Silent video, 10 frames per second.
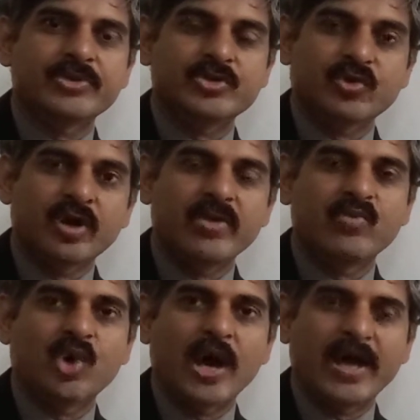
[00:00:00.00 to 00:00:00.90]

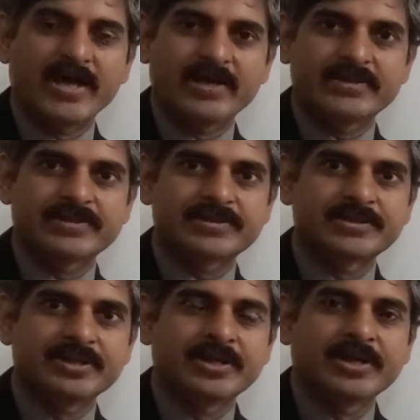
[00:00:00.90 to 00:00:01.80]
join wires,
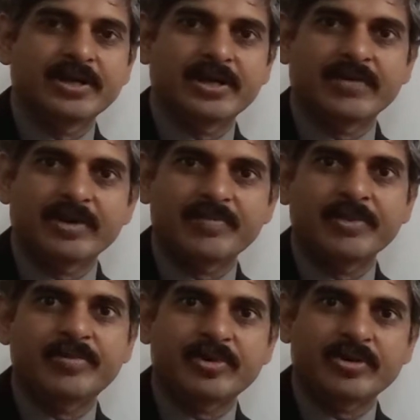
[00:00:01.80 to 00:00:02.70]
develop
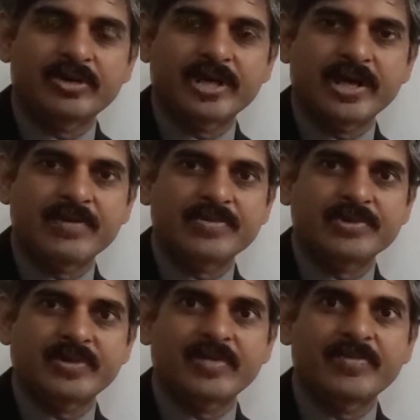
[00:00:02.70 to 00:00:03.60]
the prototypes,
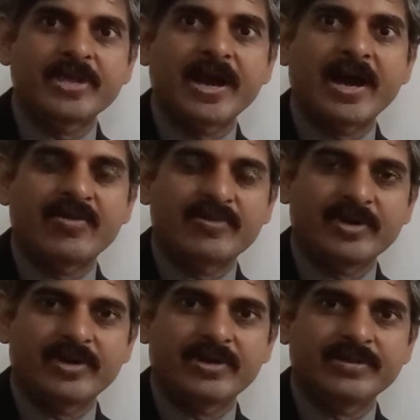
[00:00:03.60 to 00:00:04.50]
develop the
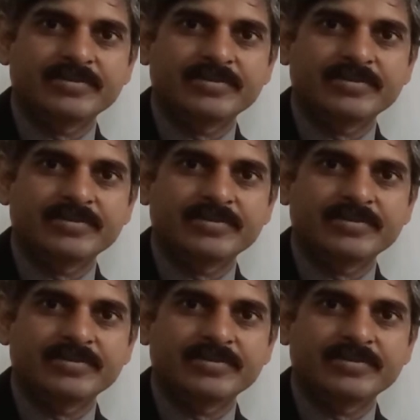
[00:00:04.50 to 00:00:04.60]
hardware,